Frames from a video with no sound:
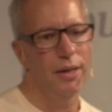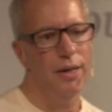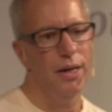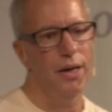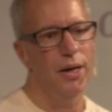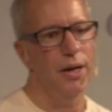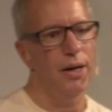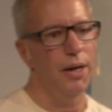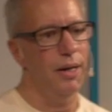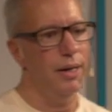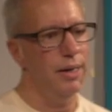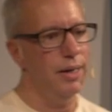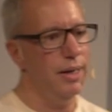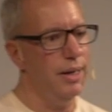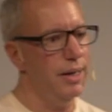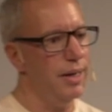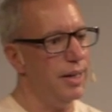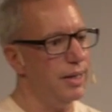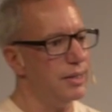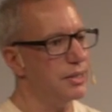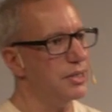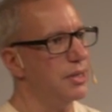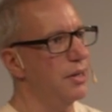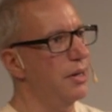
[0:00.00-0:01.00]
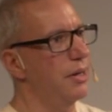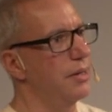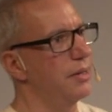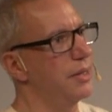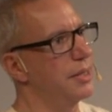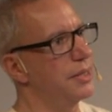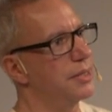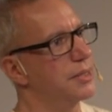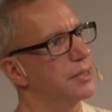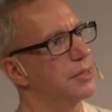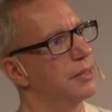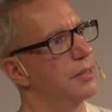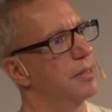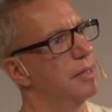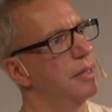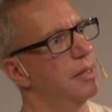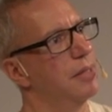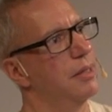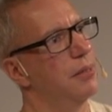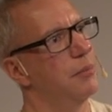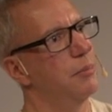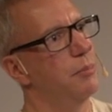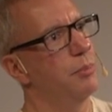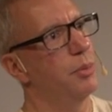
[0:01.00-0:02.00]
it acts like this
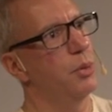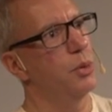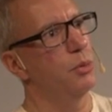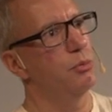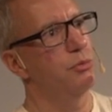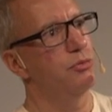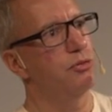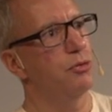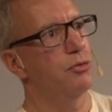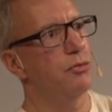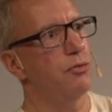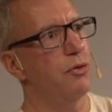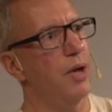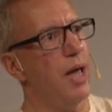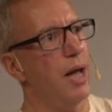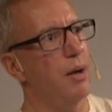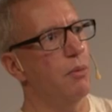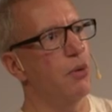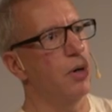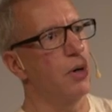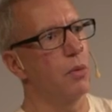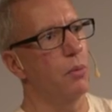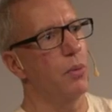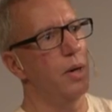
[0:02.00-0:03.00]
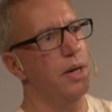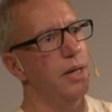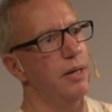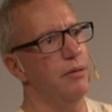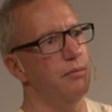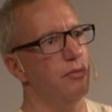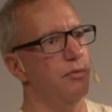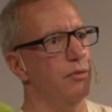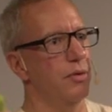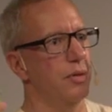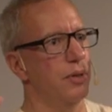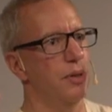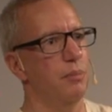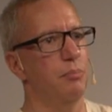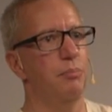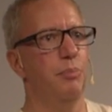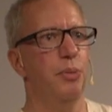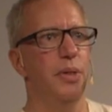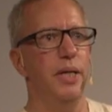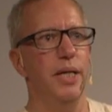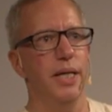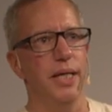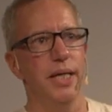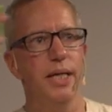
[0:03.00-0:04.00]
beautiful flower waiting for the
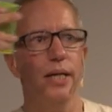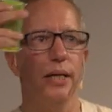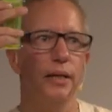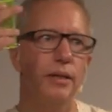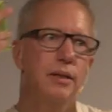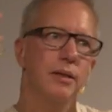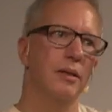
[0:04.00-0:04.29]
bee,